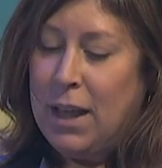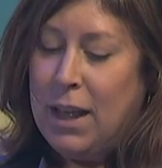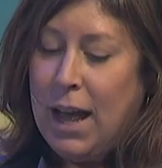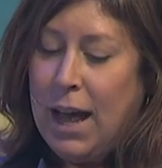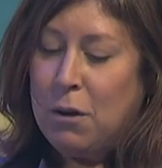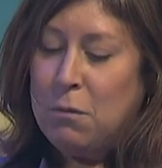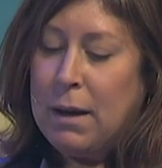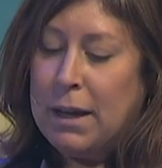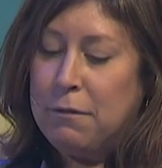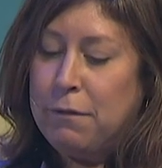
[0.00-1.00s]
How
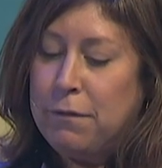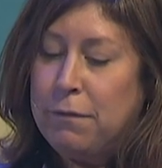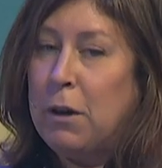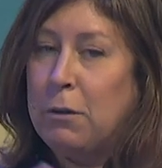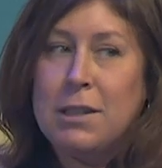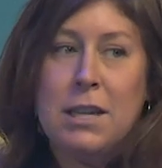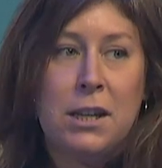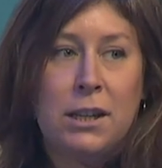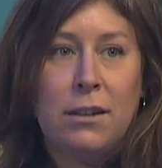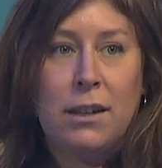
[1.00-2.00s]
might folks
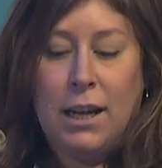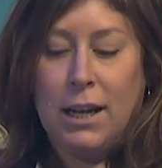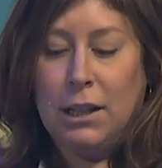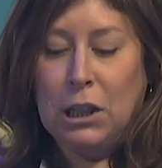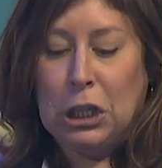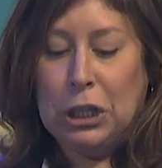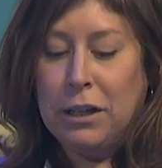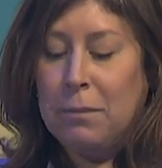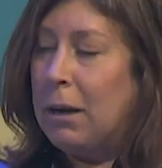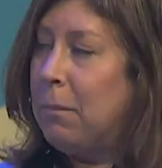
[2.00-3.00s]
here
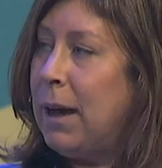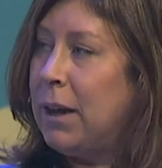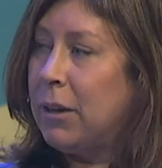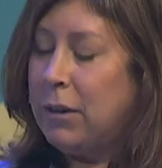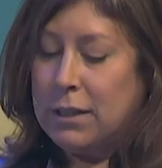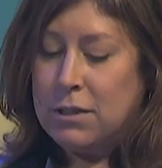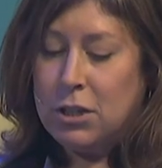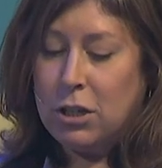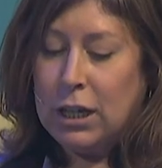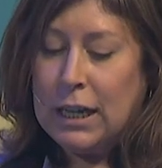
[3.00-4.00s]
learn about Patagonia's
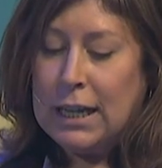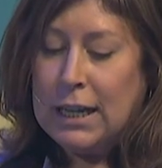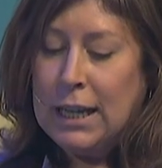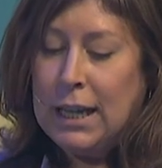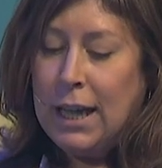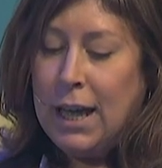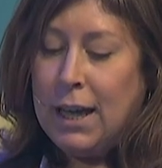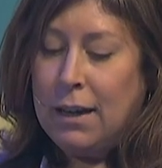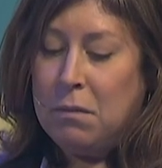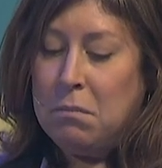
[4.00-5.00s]
journey,
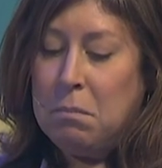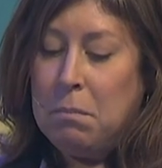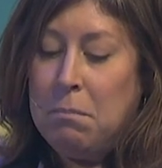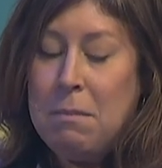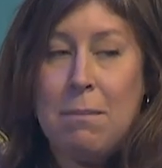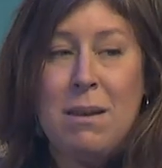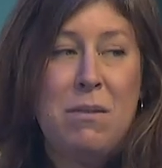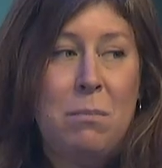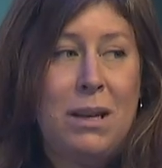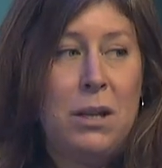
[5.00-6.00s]
and maybe
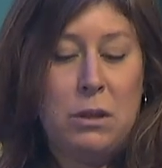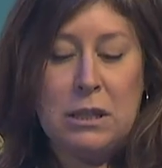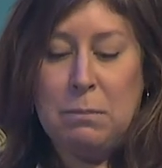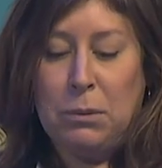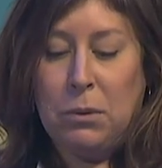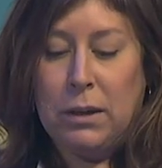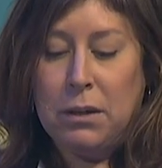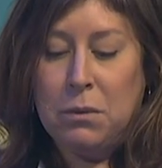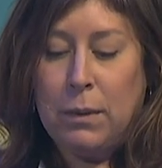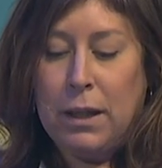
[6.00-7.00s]
even begin to
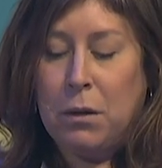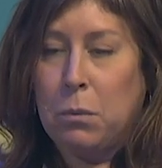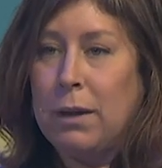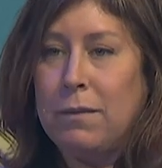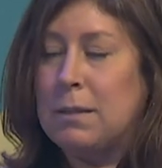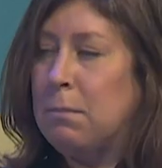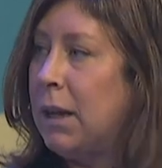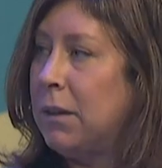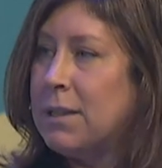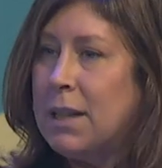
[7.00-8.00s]
explore whether one of these
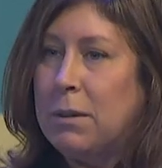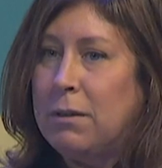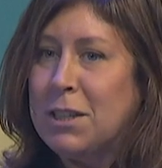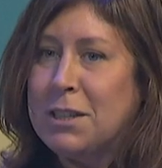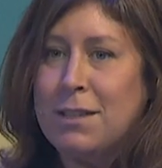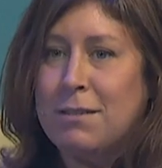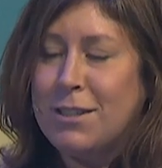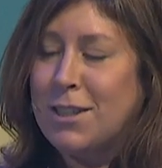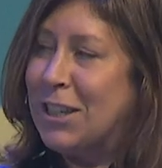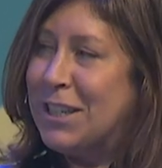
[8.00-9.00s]
models that we've just
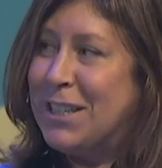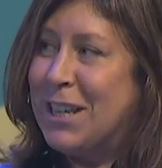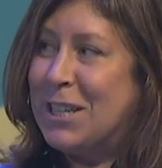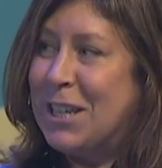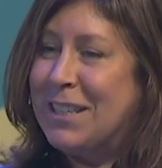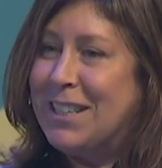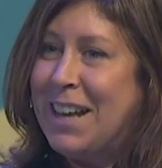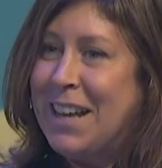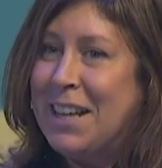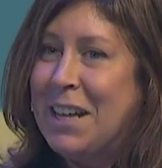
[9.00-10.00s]
started to touch on
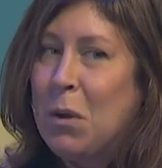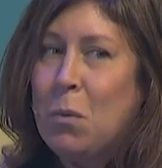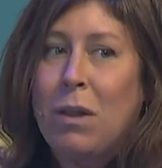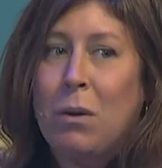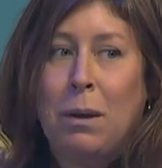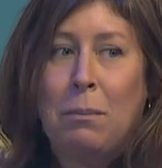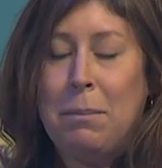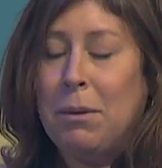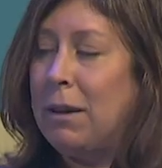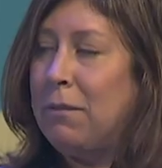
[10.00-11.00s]
today, whether one might
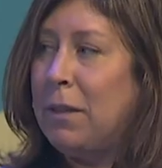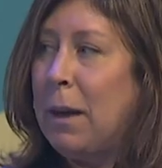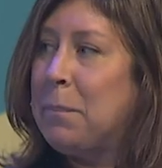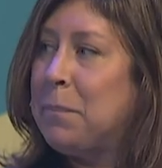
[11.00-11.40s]
be right for them?